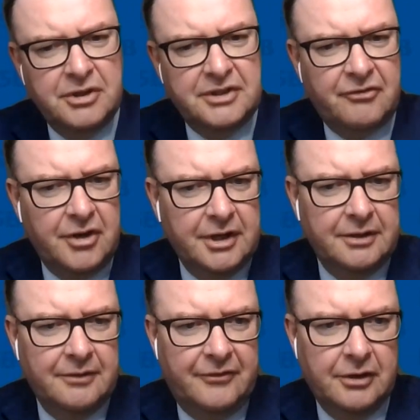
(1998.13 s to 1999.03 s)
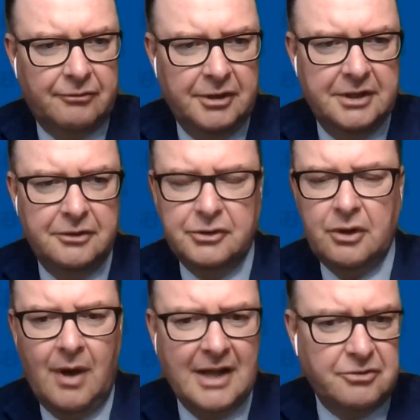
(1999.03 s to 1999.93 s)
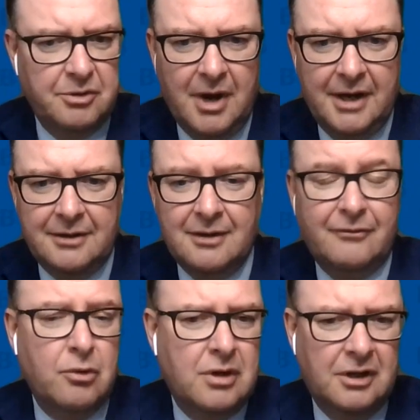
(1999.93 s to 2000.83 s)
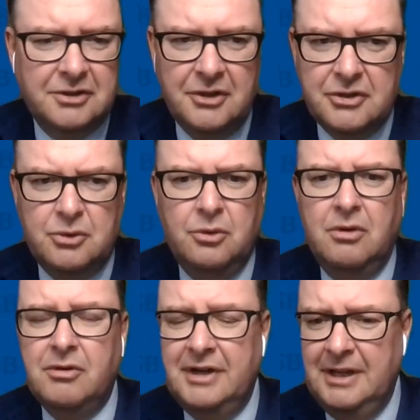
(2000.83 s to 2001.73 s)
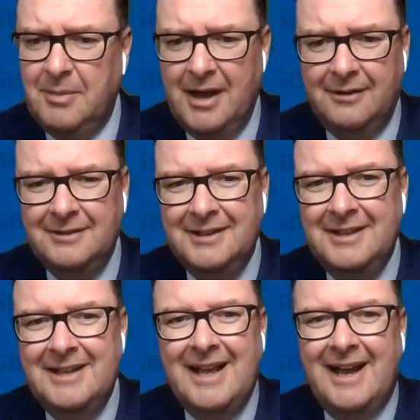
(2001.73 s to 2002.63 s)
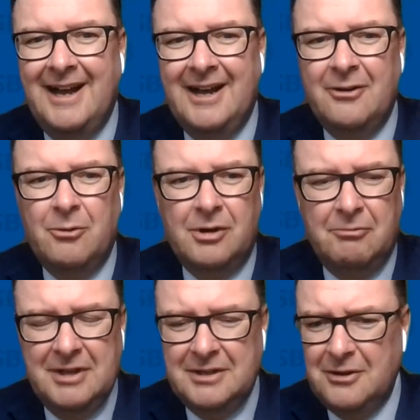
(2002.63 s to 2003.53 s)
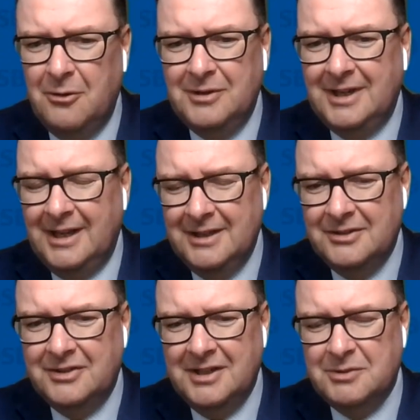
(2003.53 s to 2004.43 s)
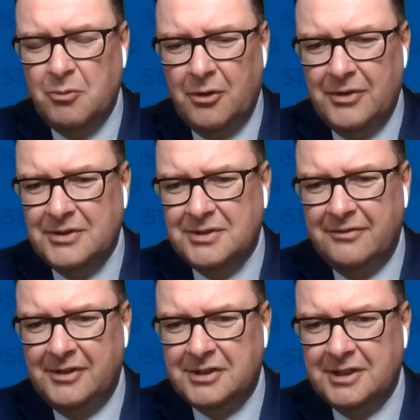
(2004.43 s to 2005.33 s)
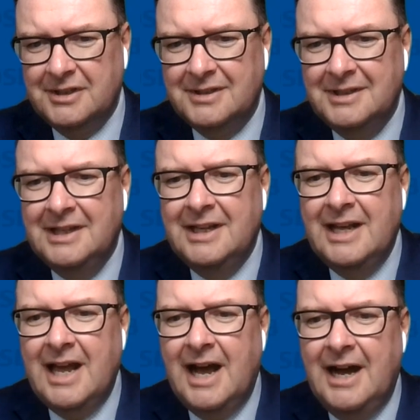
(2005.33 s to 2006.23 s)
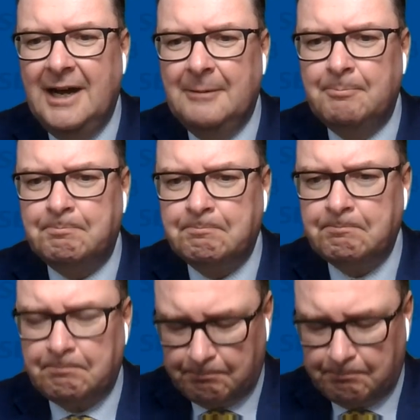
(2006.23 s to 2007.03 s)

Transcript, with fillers: please feel, feel free to do so. As a reminder, a phone call to the school or an email uh, or a written note is is more than sufficient um,